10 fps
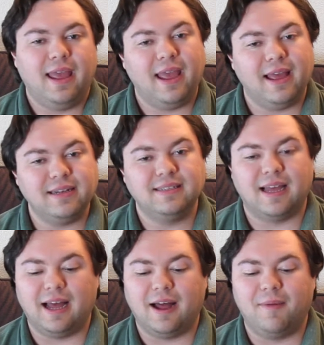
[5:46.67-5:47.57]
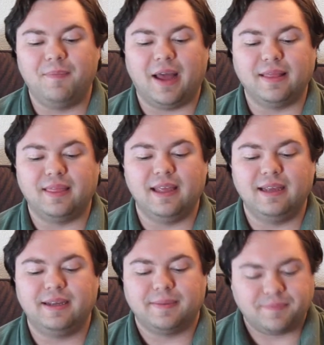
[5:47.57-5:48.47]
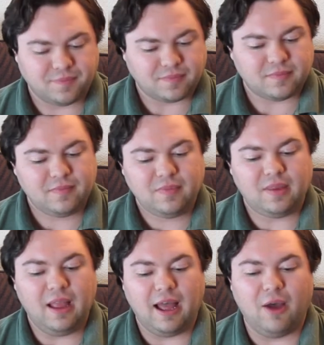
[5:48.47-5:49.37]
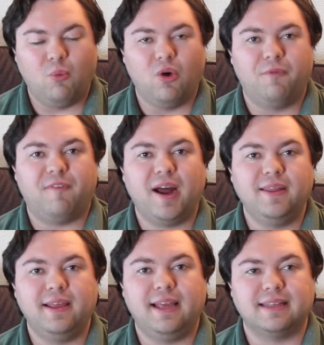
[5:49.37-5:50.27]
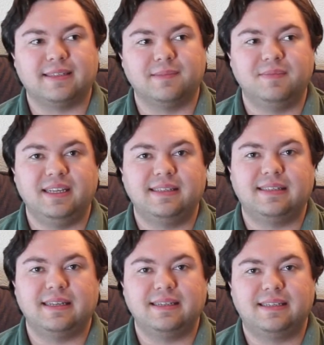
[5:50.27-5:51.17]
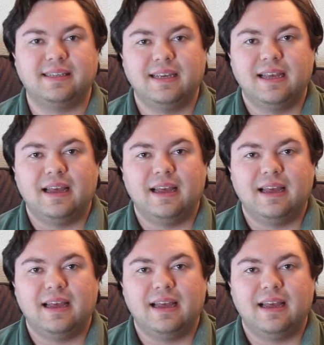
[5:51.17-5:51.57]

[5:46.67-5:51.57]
And I think we'll finally get some decent